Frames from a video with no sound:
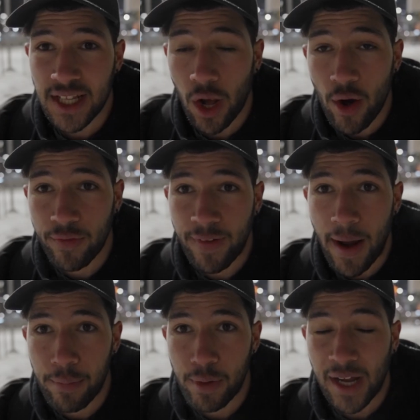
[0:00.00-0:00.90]
a lot of
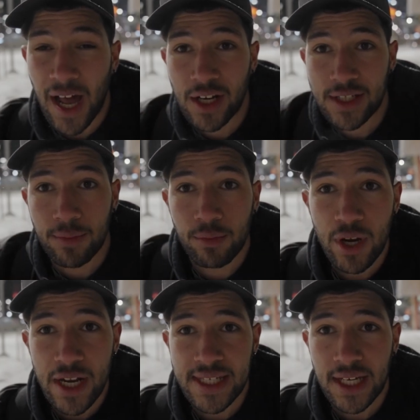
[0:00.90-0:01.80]
vibrant colors, some
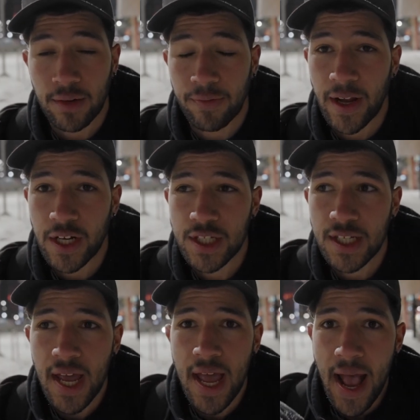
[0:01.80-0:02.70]
really sick
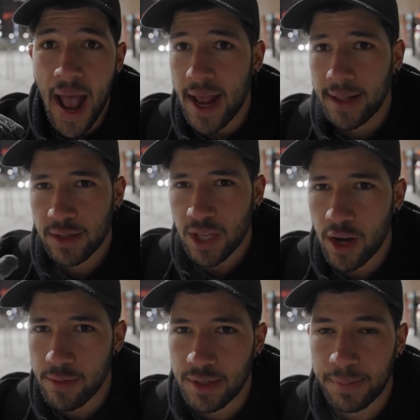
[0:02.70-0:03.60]
reflections, and there was a
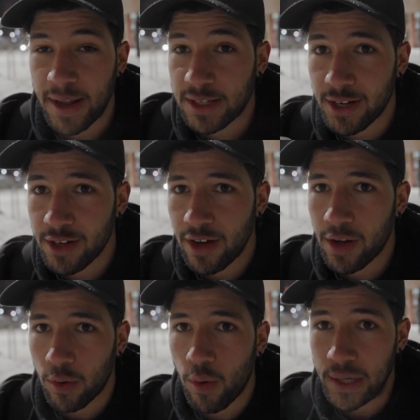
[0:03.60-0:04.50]
lot of music playing, so I didn't
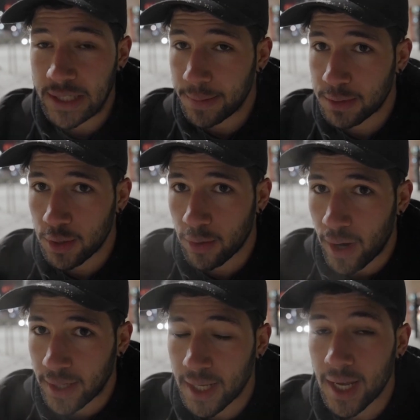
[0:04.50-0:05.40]
really record tip 2
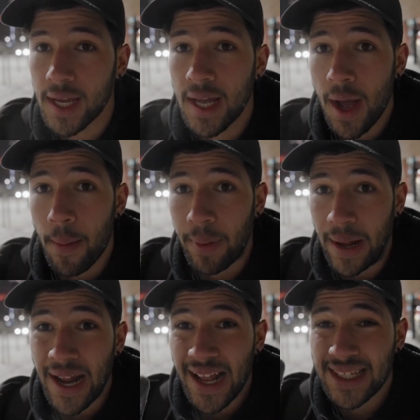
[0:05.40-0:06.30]
right there.
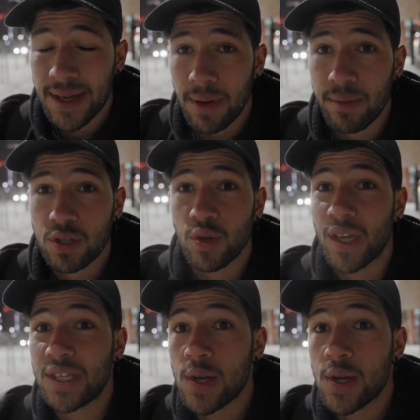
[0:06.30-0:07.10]
But tip number 2 is